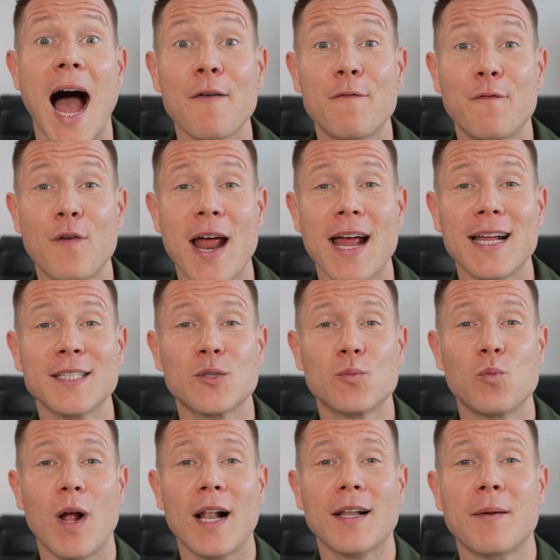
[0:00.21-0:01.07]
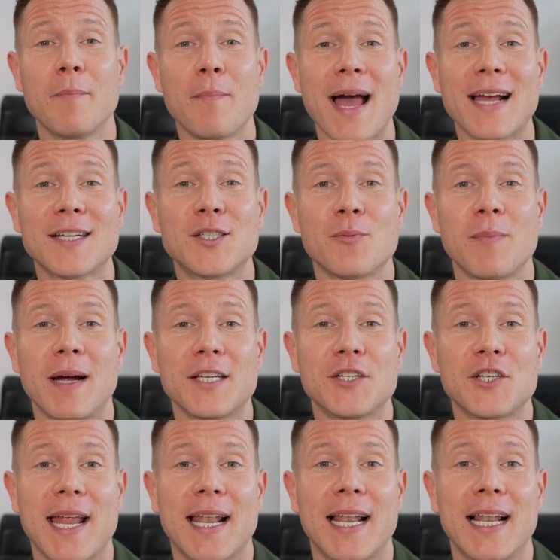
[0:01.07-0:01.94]
Hi friends, welcome back to my
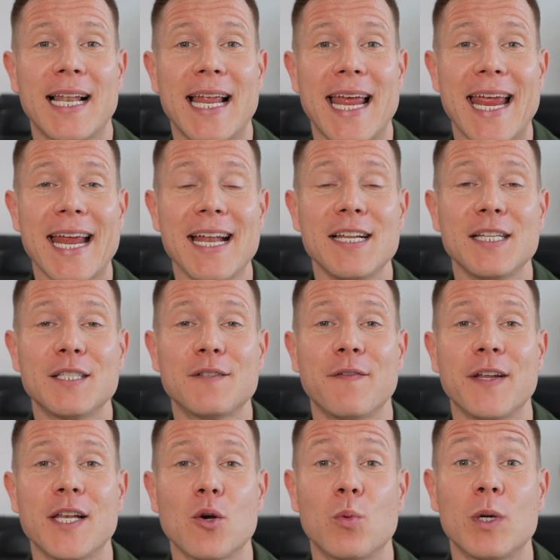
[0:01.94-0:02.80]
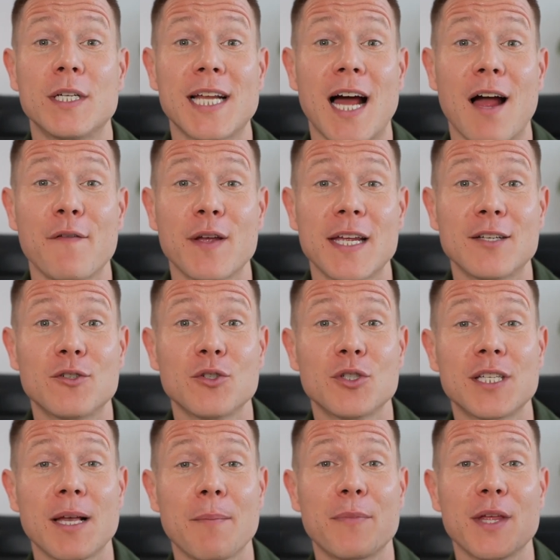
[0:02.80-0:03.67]
channel. In this video we're diving
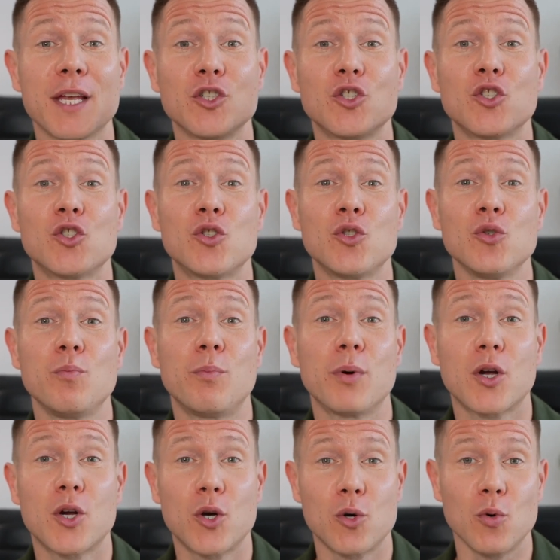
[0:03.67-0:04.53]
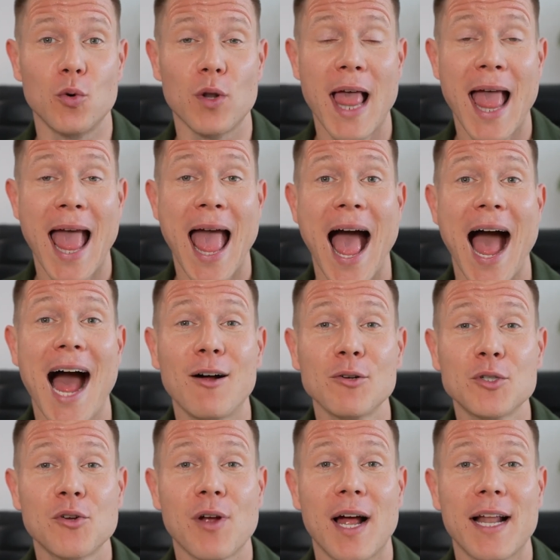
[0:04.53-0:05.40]
into something super cool.
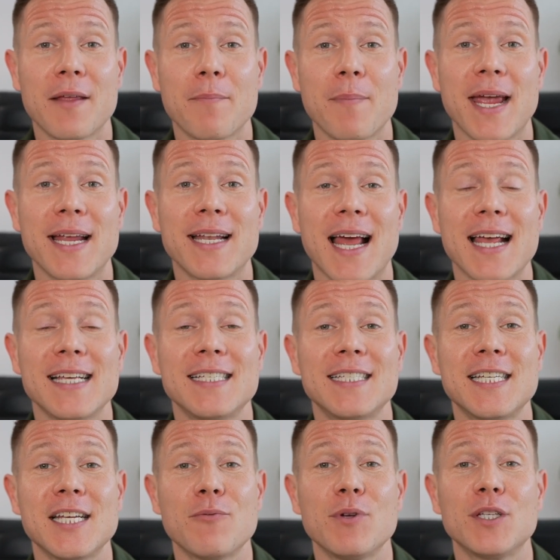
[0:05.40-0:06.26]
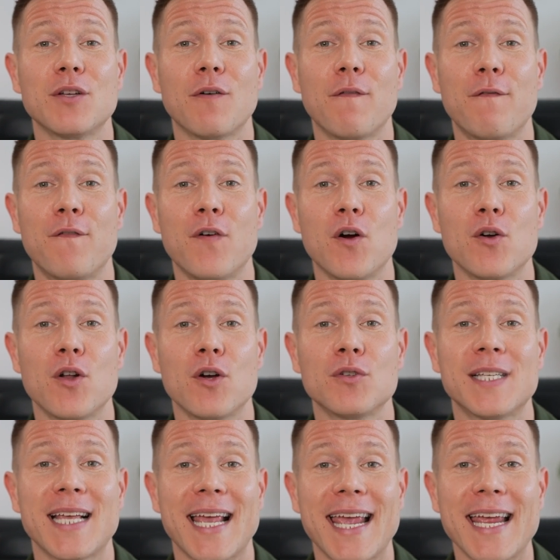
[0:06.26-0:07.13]
How to animate a series of
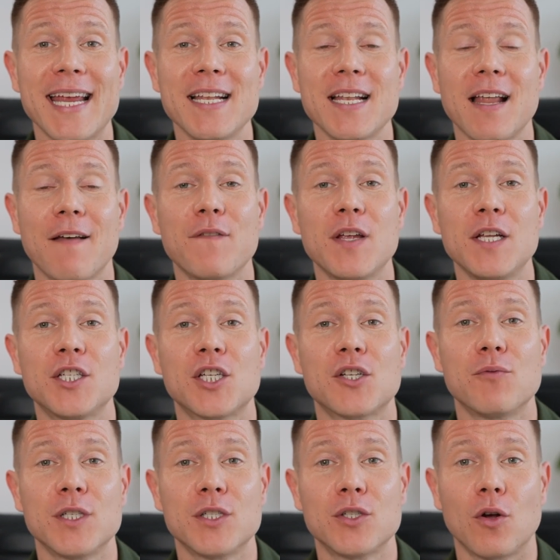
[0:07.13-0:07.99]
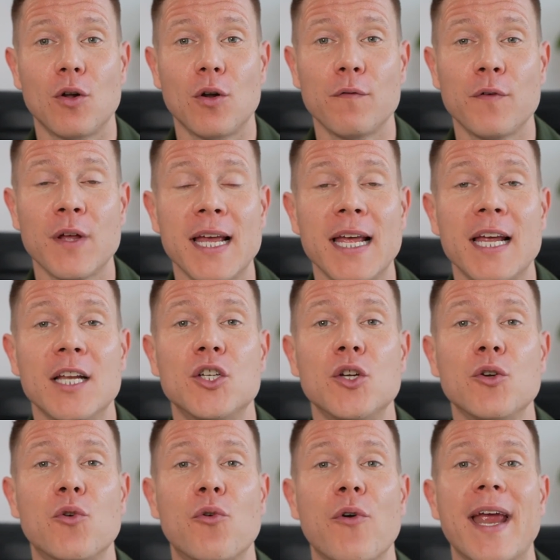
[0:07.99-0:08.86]
photos in Davinci Resolve
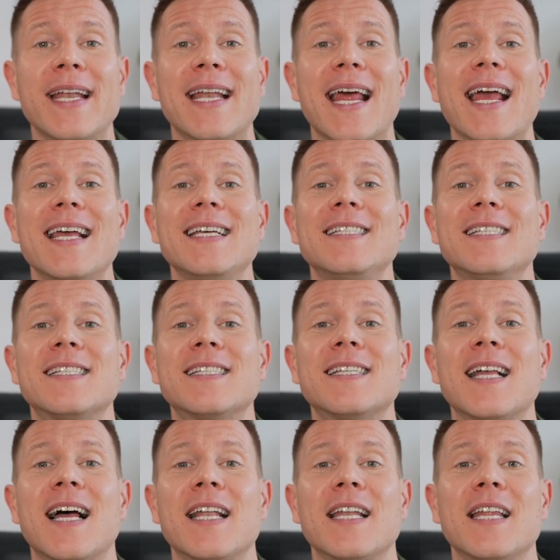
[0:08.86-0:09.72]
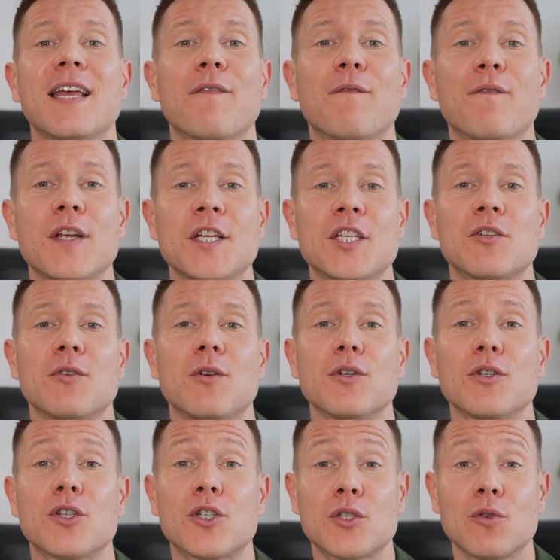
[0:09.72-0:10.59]
to create a stunning
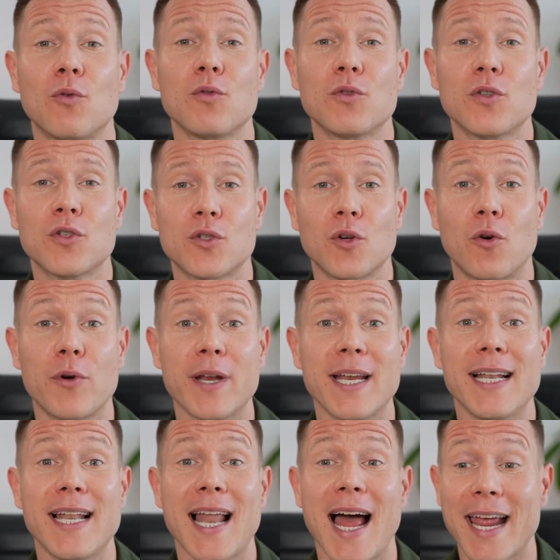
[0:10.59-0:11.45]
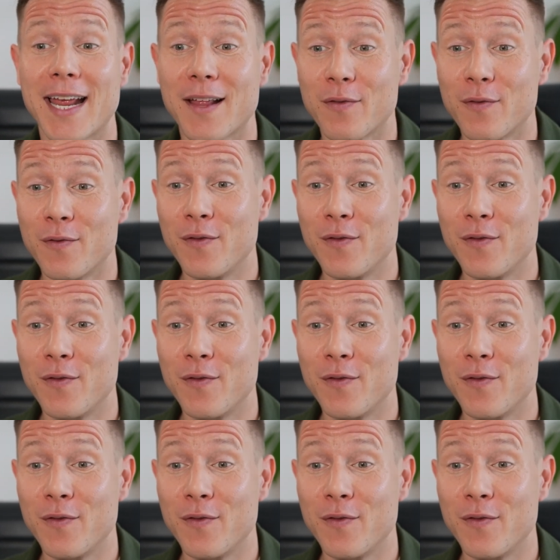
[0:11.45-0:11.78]
visual short story like